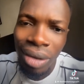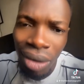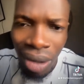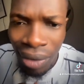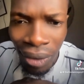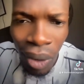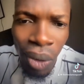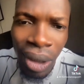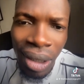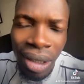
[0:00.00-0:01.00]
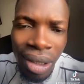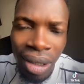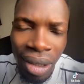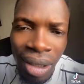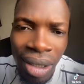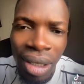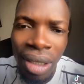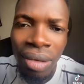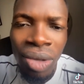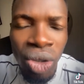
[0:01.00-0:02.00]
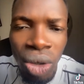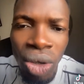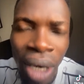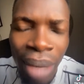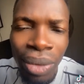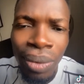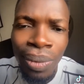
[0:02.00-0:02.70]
Just follow this thing, subscribe,